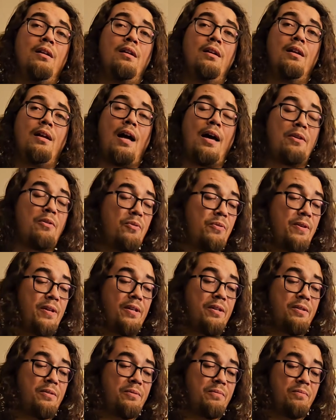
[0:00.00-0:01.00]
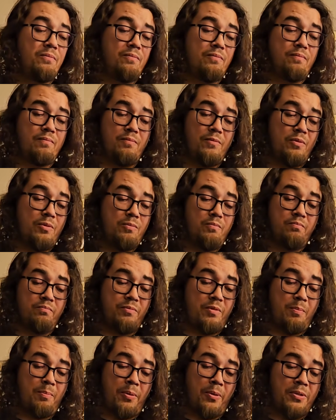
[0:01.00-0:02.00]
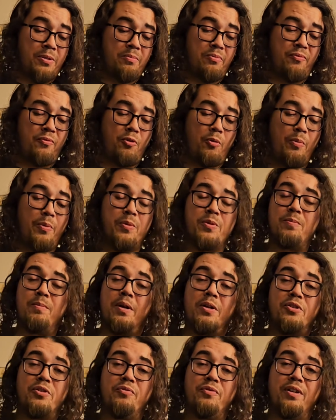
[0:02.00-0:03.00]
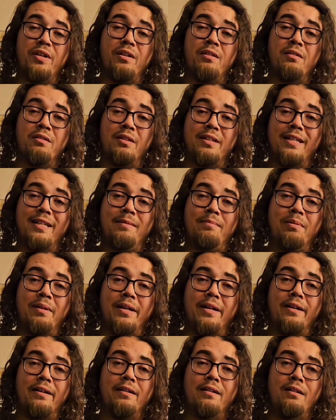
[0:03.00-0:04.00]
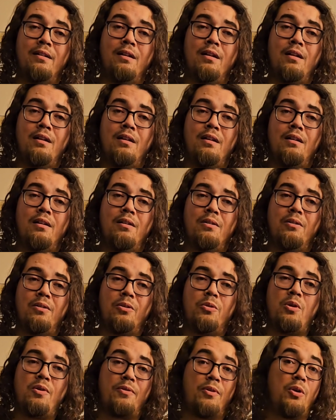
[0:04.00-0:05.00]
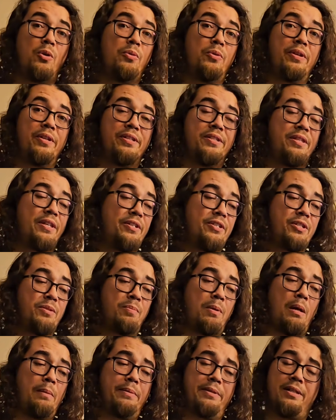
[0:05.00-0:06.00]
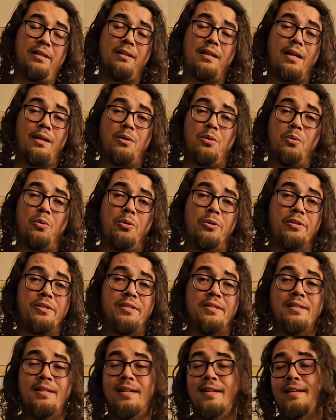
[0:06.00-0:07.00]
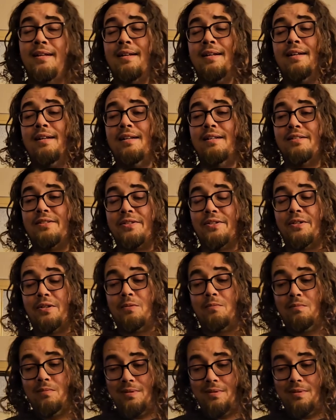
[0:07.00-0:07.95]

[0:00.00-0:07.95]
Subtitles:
I don't think the person before me was much of a lead player, or whoever owned this. They just probably did a lot of chords. So